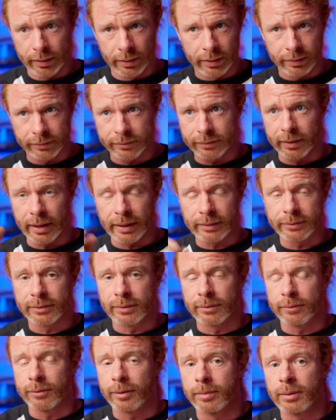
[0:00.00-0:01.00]
this
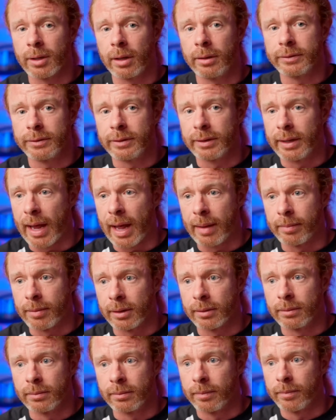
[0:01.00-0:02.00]
lesson from Tulsi
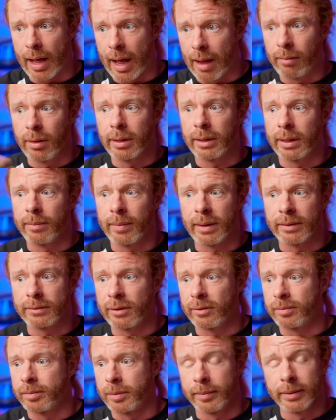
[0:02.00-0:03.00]
Gabbard, I want to give
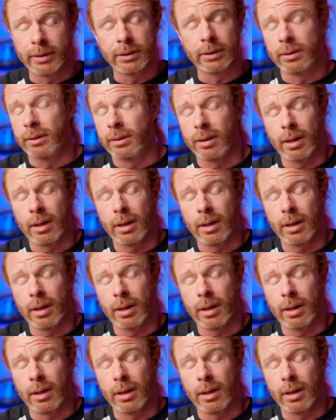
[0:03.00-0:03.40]
myself permission.